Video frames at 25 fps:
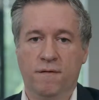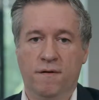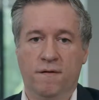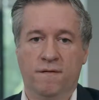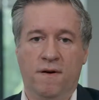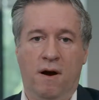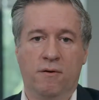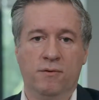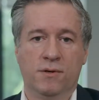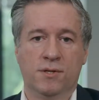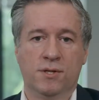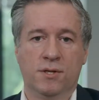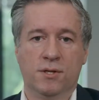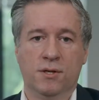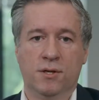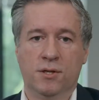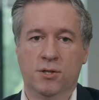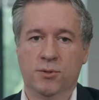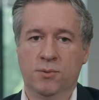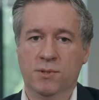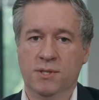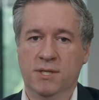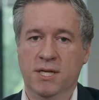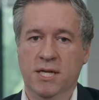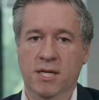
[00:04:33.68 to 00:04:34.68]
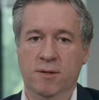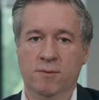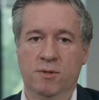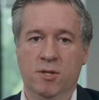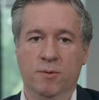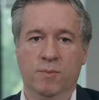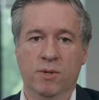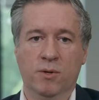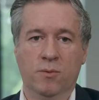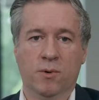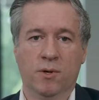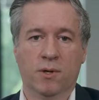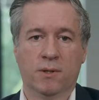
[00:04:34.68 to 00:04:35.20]
of our research was deemed
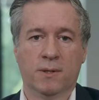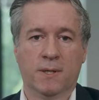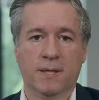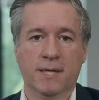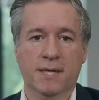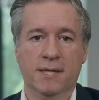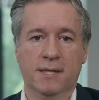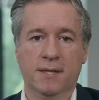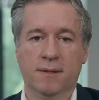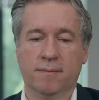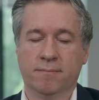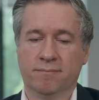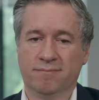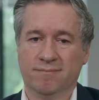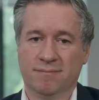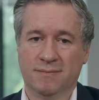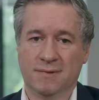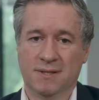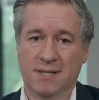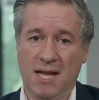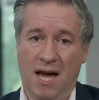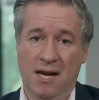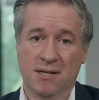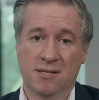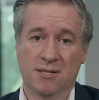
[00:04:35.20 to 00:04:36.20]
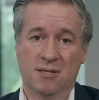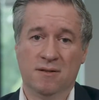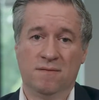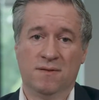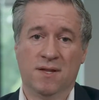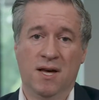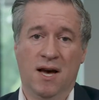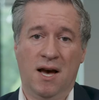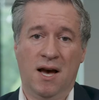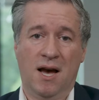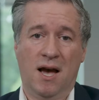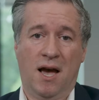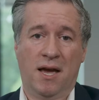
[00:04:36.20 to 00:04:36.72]
to be world-leading. That's of
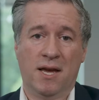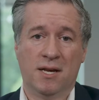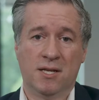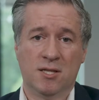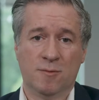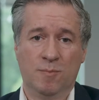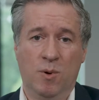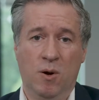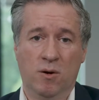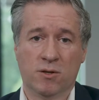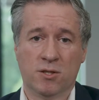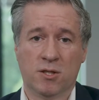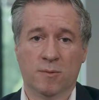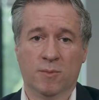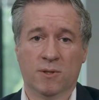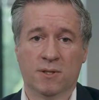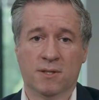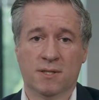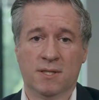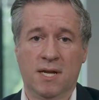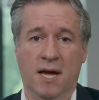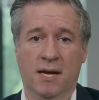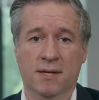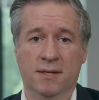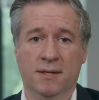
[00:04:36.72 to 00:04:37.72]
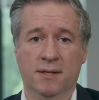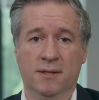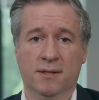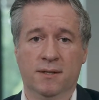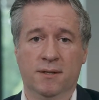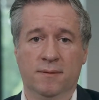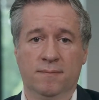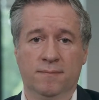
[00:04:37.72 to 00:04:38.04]
the highest possible standard.